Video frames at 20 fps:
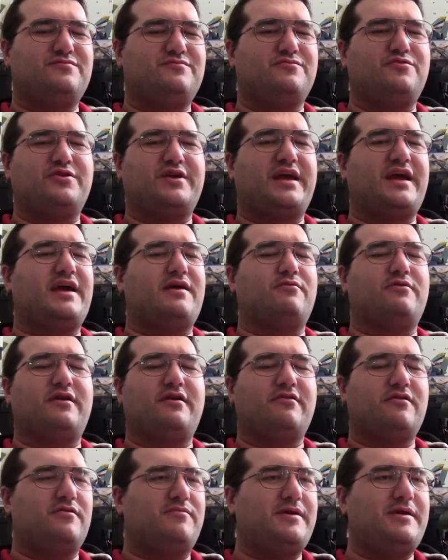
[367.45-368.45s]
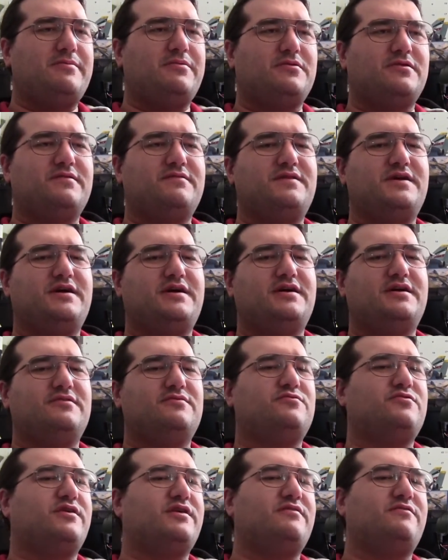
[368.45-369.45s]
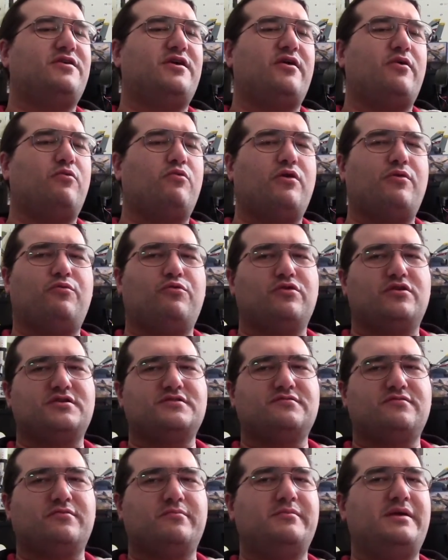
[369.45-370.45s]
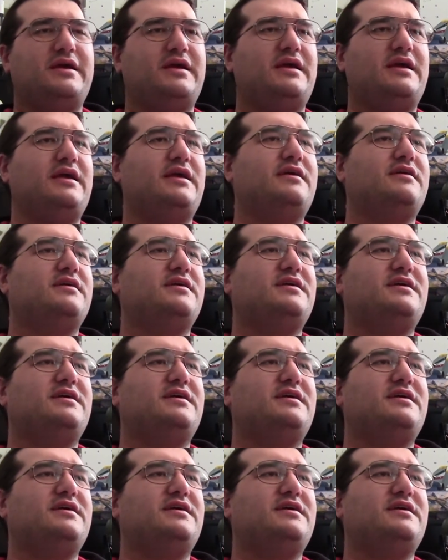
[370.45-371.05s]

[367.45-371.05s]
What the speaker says: looking at what other people have done, trying to figure out what works for me.